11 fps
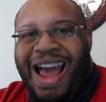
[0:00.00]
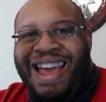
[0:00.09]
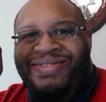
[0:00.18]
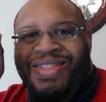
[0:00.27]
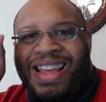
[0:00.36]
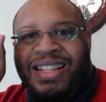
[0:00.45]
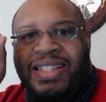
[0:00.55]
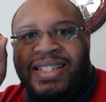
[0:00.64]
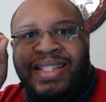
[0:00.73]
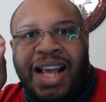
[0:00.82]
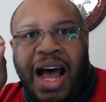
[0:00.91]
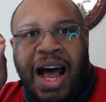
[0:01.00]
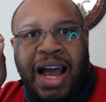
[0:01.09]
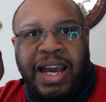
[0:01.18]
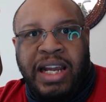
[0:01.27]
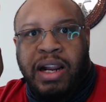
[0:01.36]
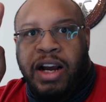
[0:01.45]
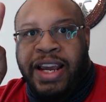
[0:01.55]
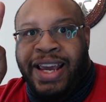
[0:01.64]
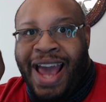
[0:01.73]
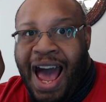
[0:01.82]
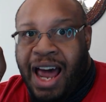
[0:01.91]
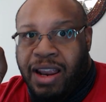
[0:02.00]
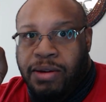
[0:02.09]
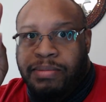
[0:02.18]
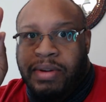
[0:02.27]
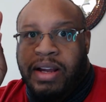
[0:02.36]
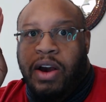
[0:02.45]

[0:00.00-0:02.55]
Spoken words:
and then sign Gallup,